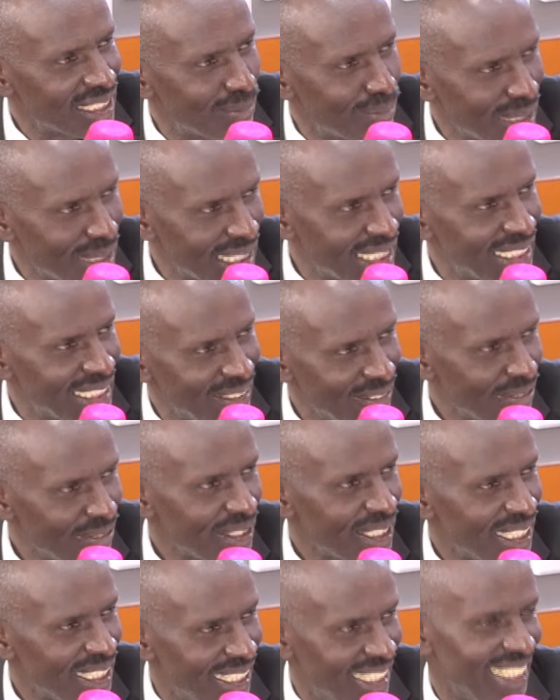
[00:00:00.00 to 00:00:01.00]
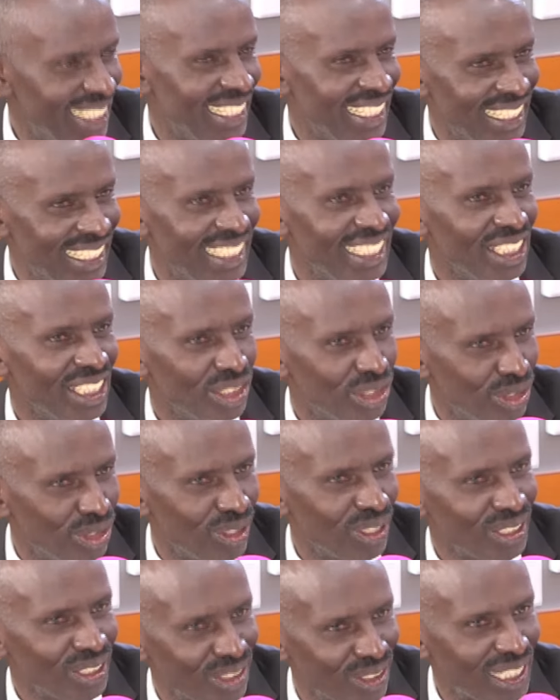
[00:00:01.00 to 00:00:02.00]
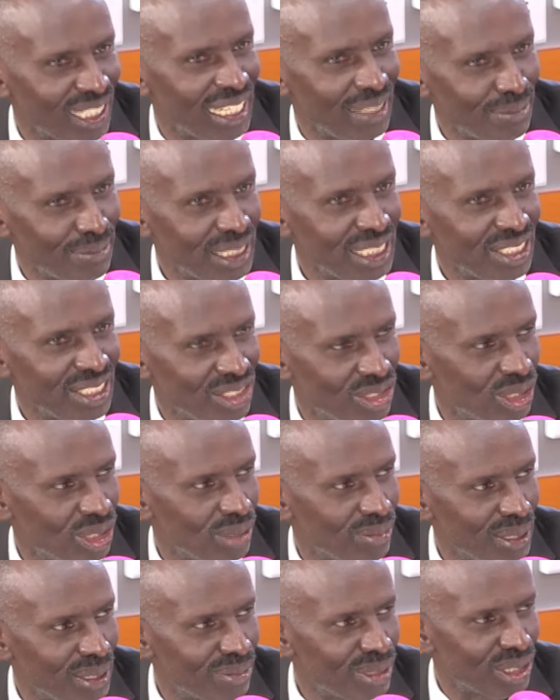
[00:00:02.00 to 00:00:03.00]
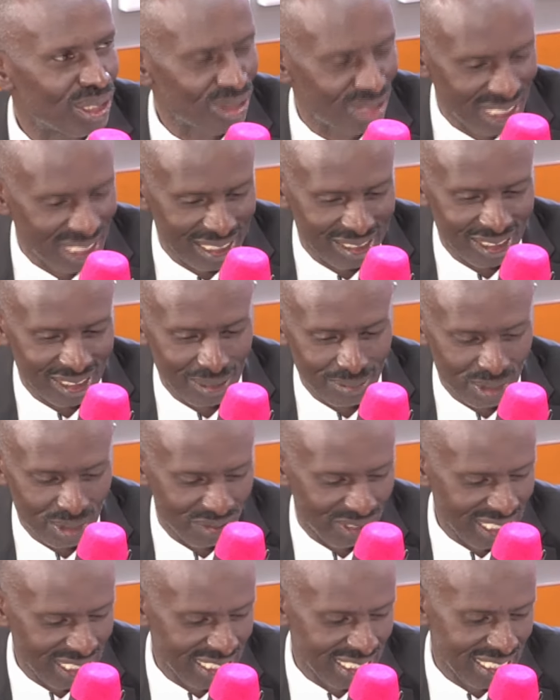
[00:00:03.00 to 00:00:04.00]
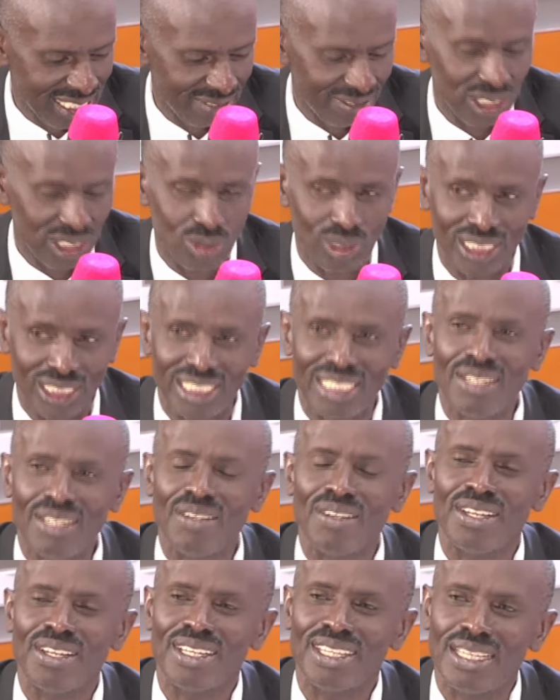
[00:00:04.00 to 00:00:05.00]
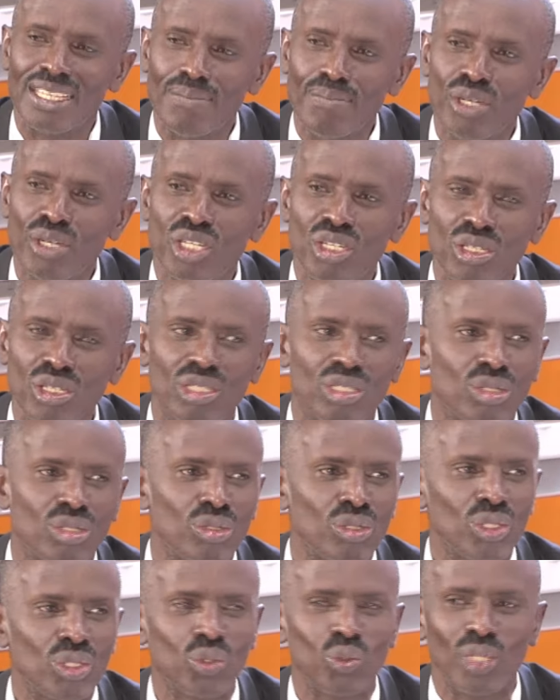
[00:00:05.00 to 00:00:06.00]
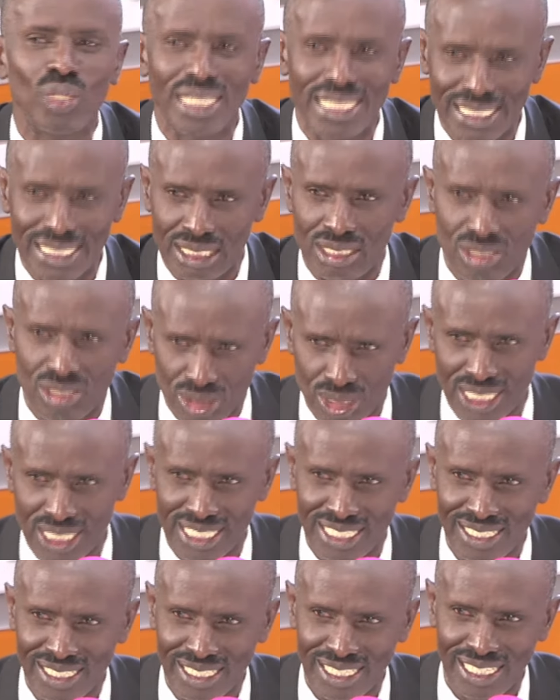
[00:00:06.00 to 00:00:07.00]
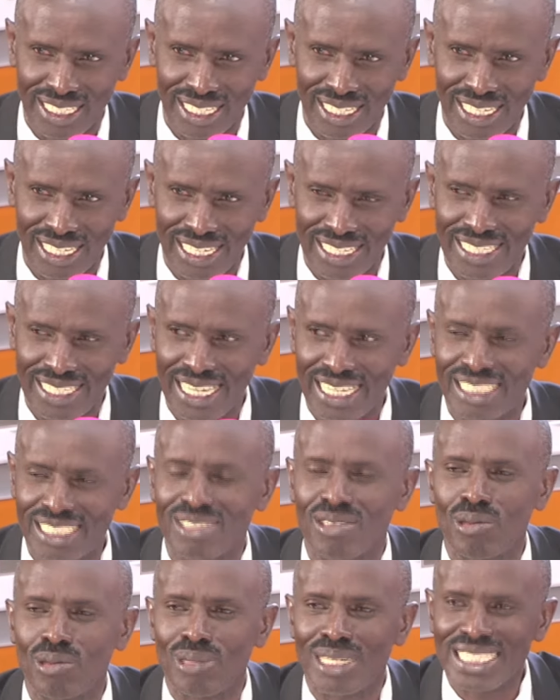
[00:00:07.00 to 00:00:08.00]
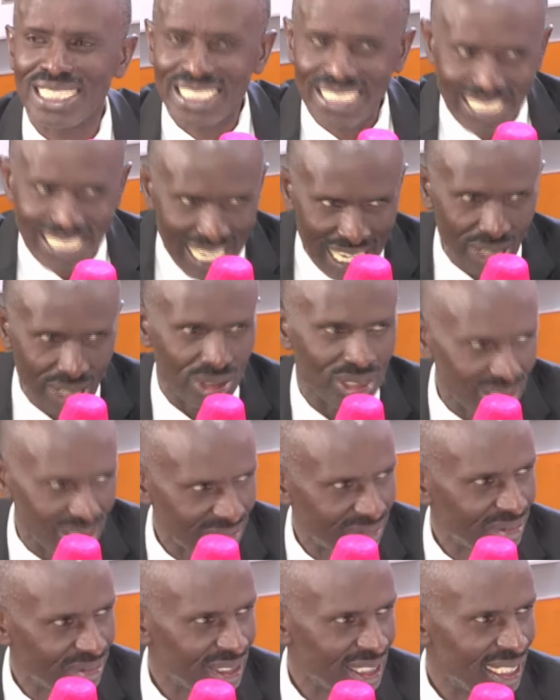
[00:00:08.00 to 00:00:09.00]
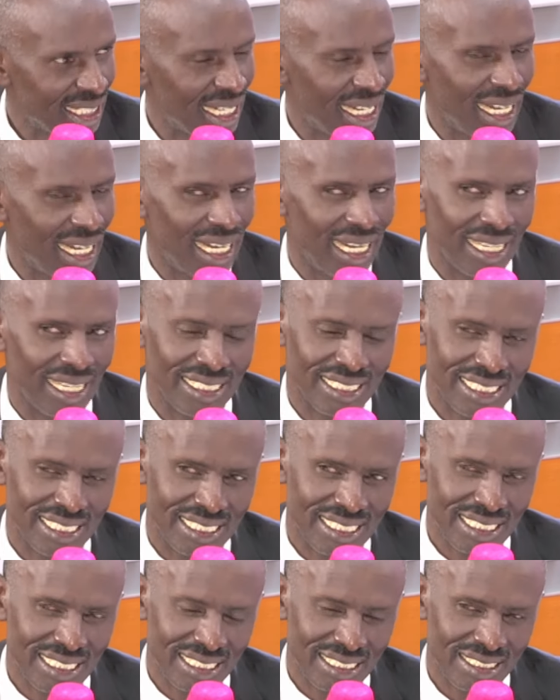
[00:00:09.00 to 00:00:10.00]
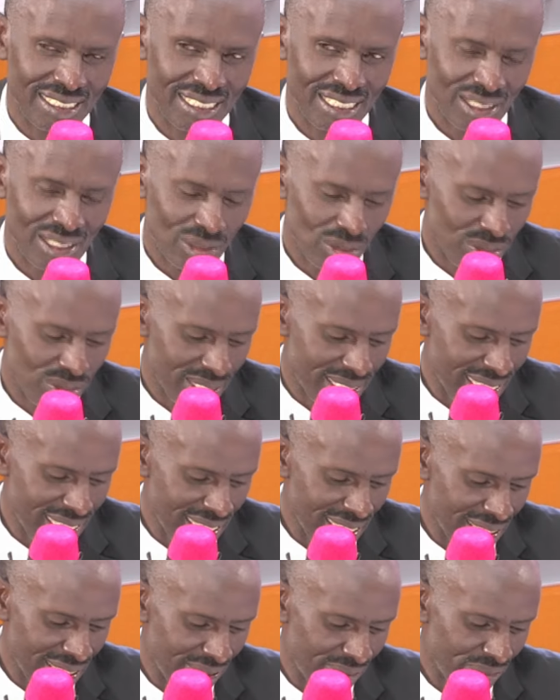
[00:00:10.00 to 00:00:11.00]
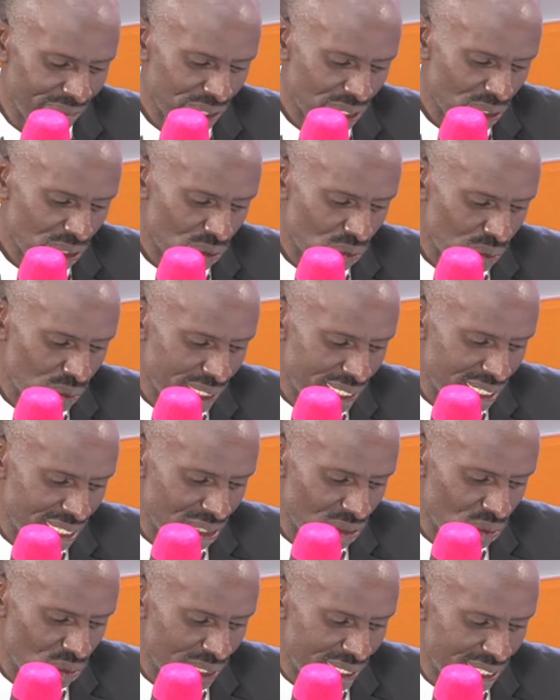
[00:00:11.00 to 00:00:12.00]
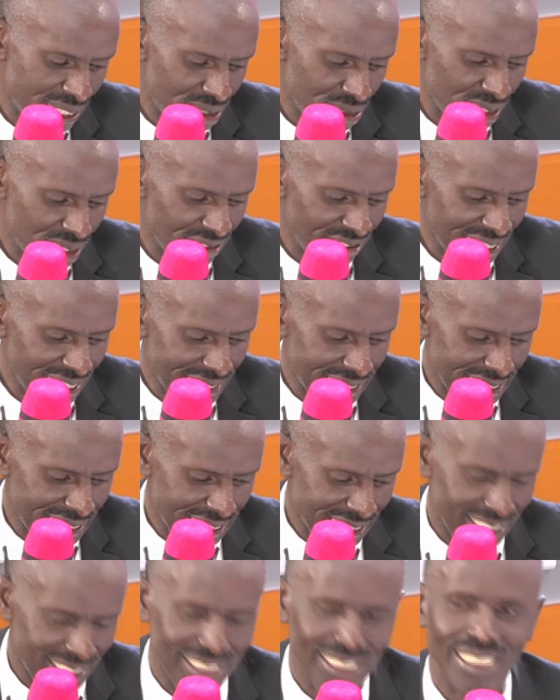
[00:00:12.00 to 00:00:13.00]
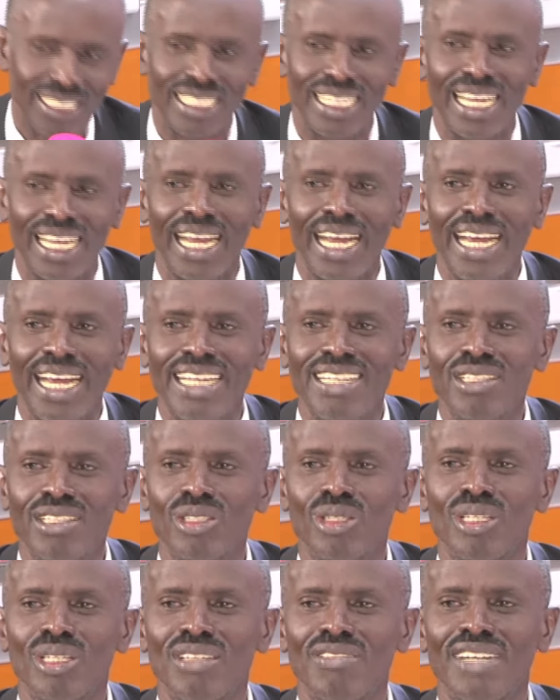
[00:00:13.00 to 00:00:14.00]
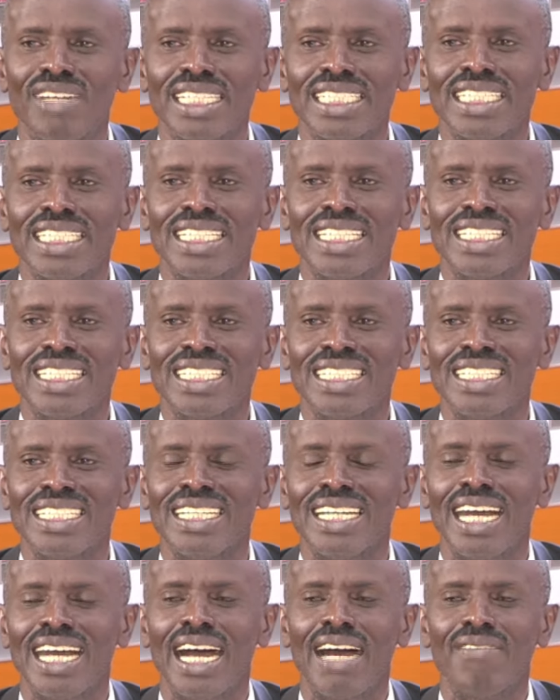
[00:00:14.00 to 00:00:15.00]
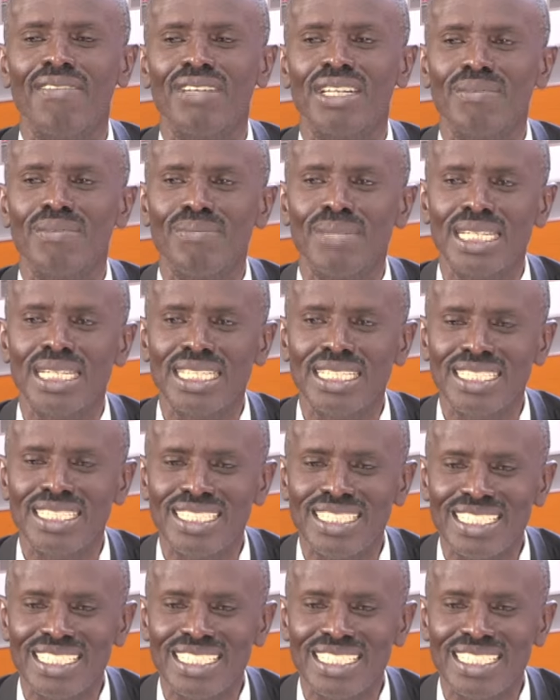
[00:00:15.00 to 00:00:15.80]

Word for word: bill mm. should also come in. It should be able to check some of these individuals. The module twos were destroyed, mm. and that went down, uh, indeed, with the with the with the universities, and universities have remained